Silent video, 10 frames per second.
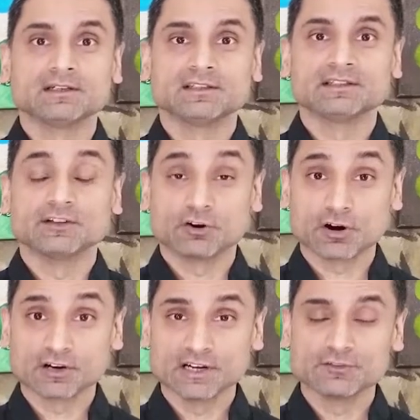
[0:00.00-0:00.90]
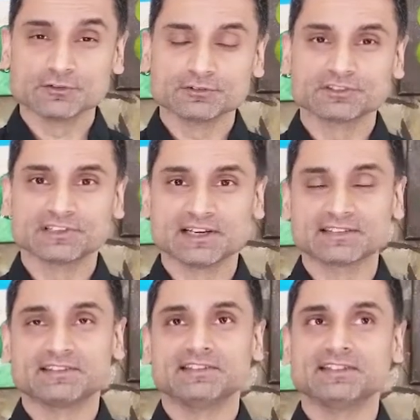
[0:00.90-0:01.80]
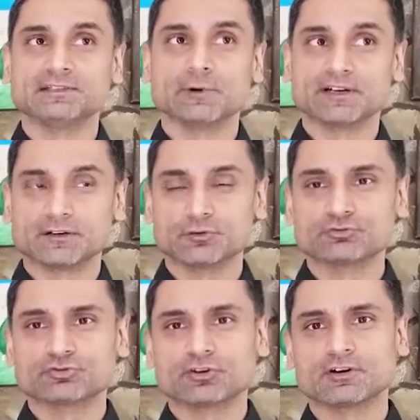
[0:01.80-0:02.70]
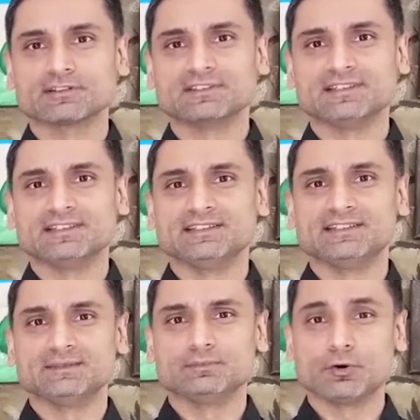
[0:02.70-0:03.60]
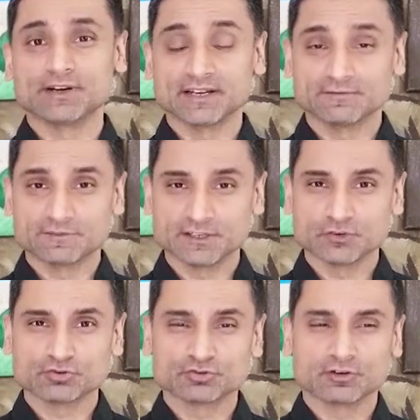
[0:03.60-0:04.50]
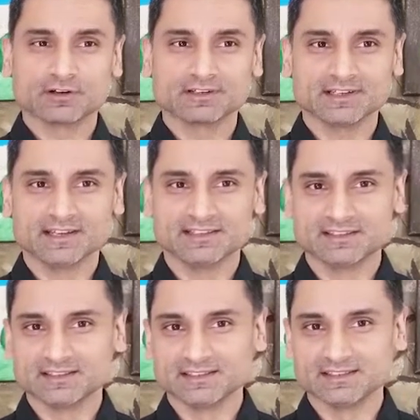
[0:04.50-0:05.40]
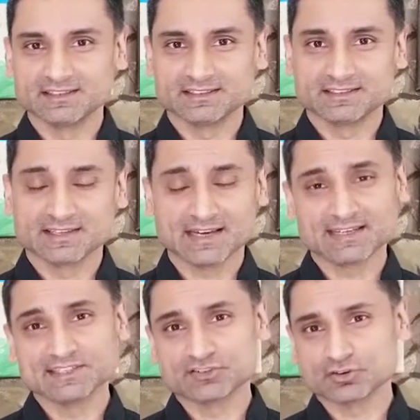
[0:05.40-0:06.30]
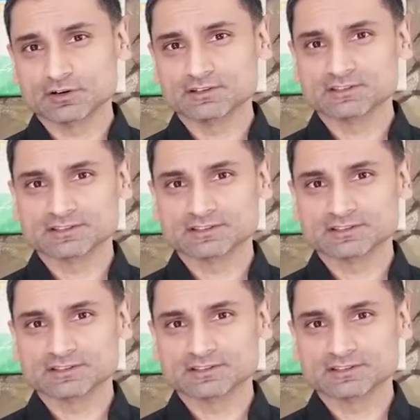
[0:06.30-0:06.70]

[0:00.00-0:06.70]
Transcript: There are others like the Renko chart, the point and figure chart, and the Kagi chart,